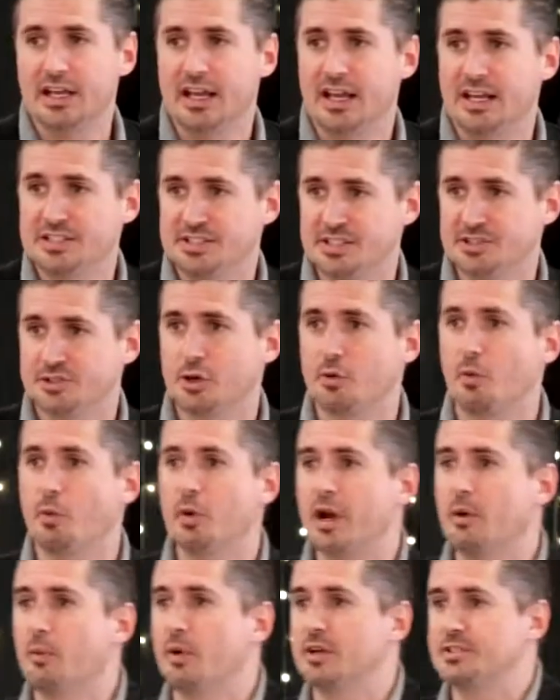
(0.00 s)
And he says, so
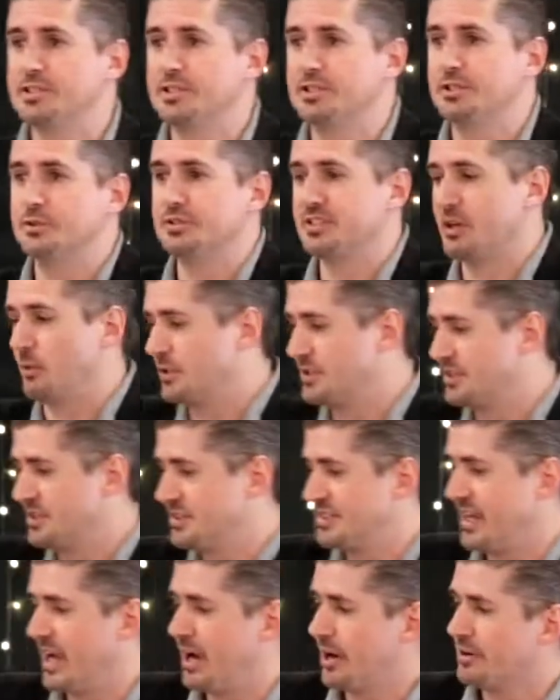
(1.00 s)
what I want you to do is I want you
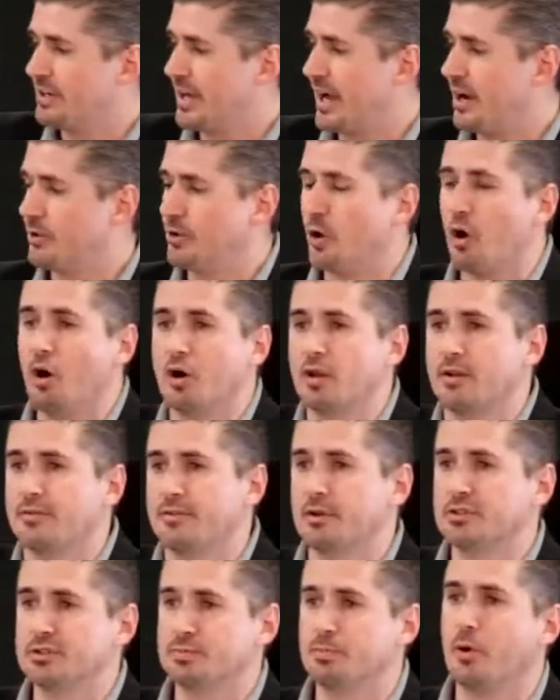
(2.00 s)
to tear down all of
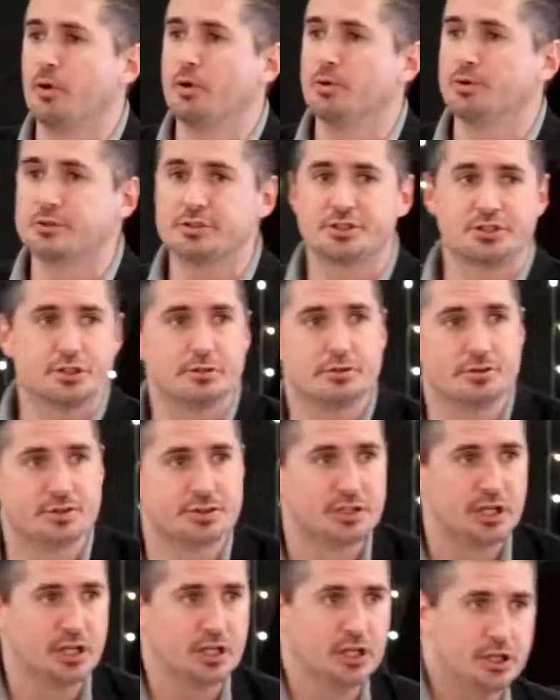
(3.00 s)
those boulders,
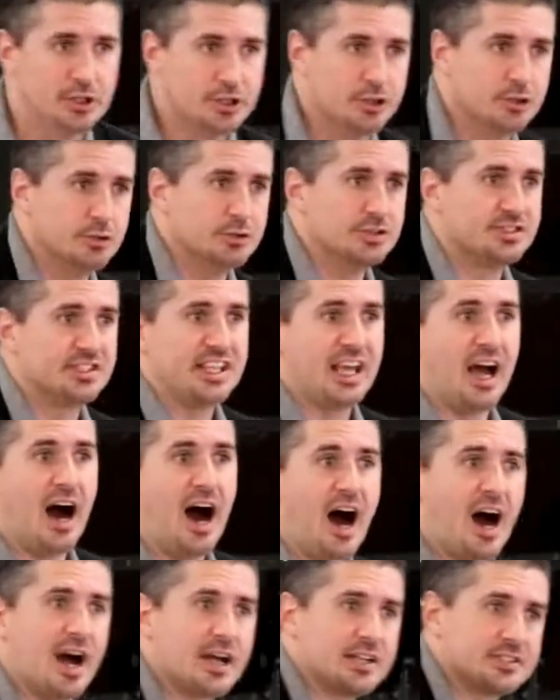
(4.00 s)
use, use the
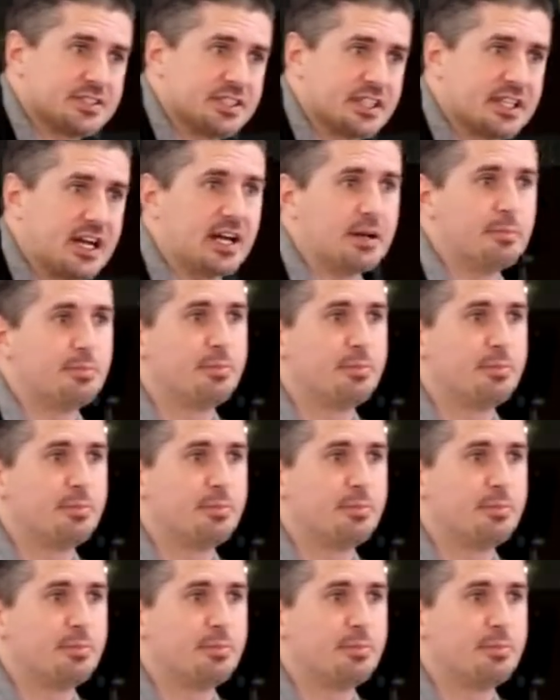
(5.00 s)
ox to kind of